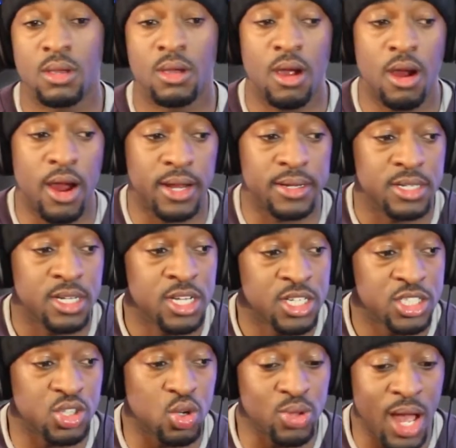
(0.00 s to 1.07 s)
All right.
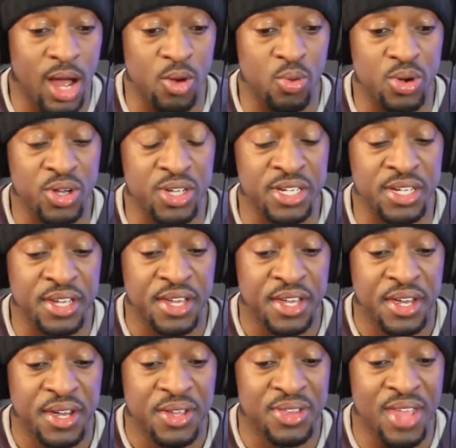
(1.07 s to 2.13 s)
So now
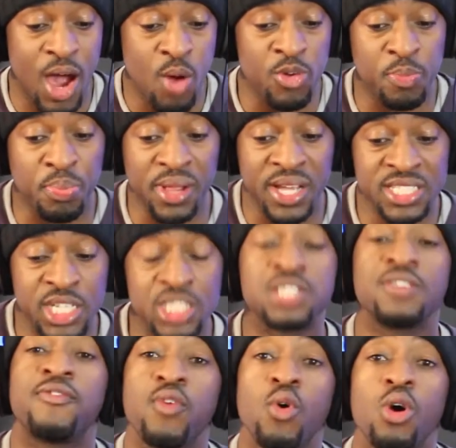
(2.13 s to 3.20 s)
with
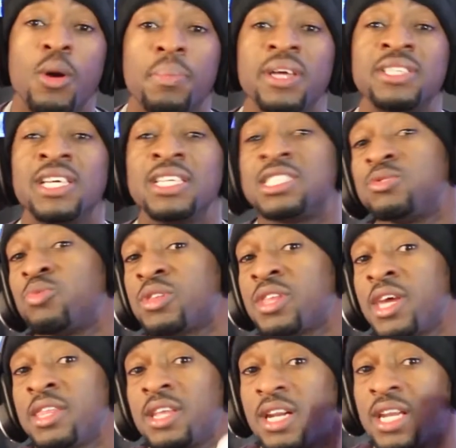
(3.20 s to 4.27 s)
PlayStation 4,
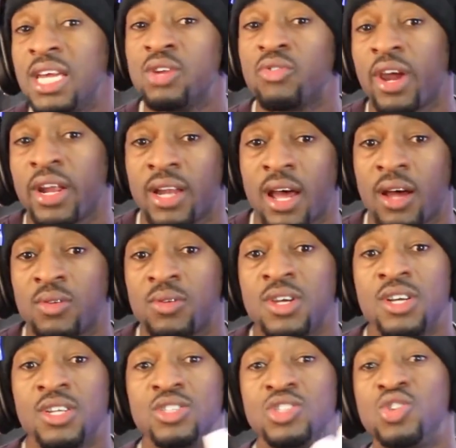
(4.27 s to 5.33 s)
PlayStation in the lead right now,
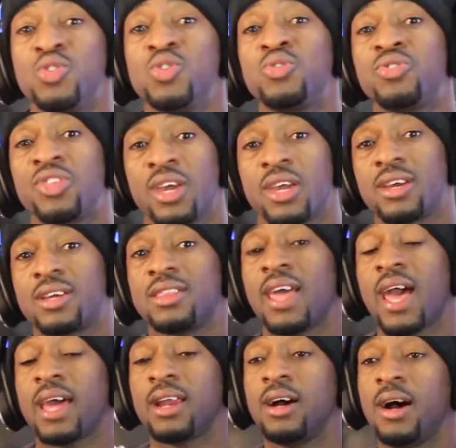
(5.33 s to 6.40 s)
do you think
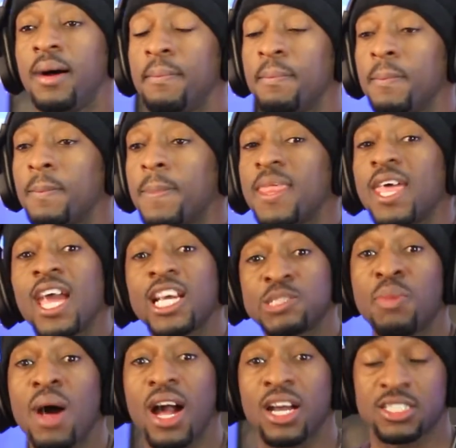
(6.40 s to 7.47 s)
that
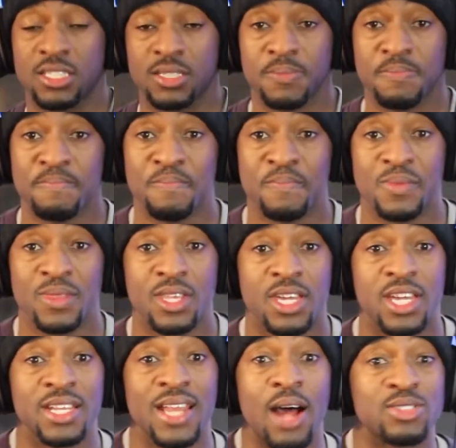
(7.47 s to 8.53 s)
Xbox
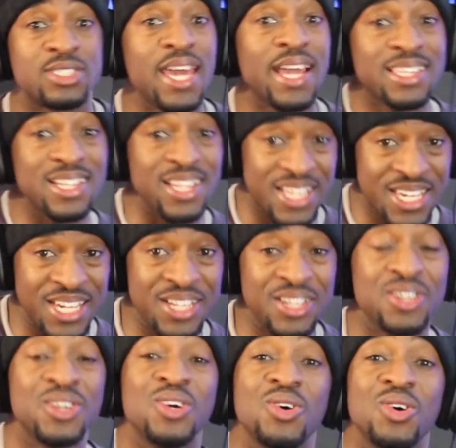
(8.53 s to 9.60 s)
can now take the lead
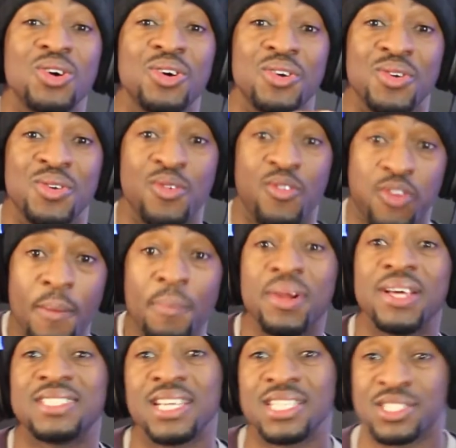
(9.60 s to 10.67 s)
from
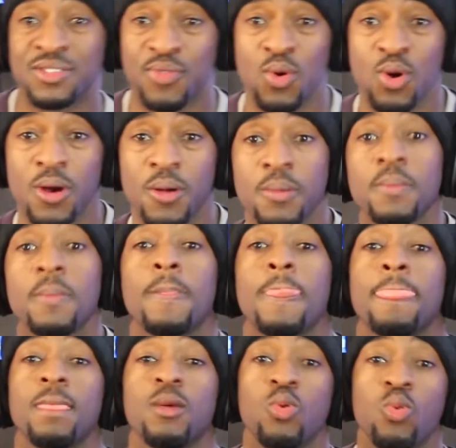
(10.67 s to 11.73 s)
PlayStation 4
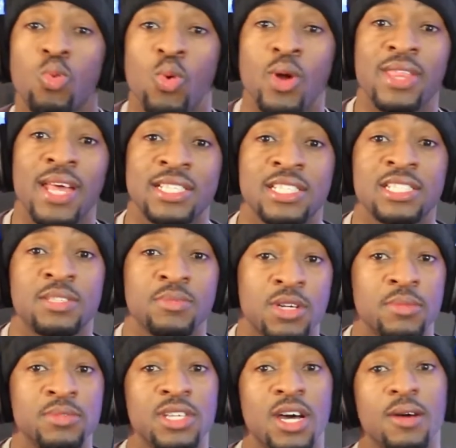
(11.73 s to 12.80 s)
when that system
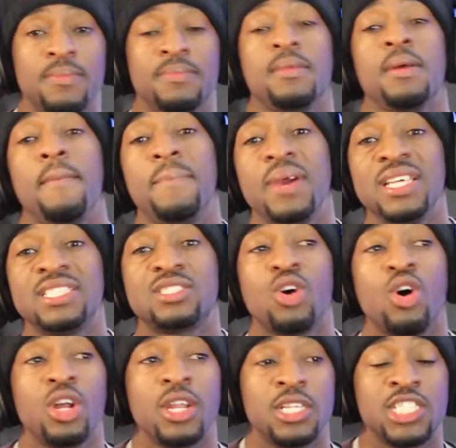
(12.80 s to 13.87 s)
comes out, based
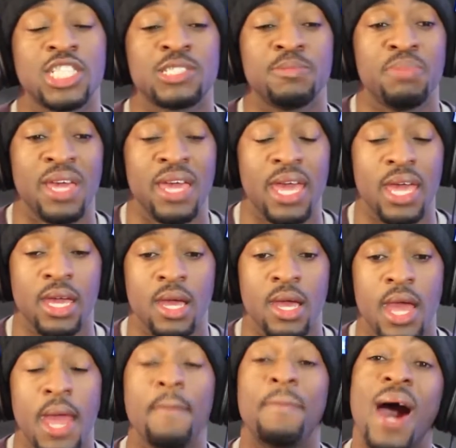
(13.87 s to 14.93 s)
on it just being
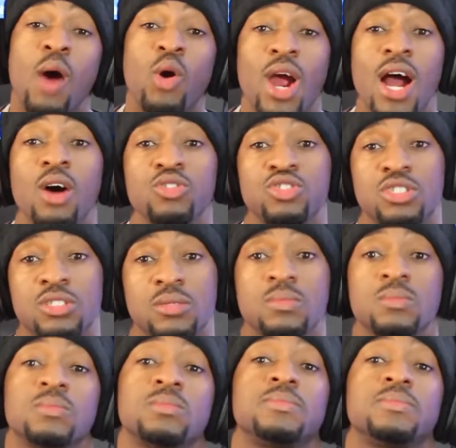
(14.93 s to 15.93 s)
a powerhouse?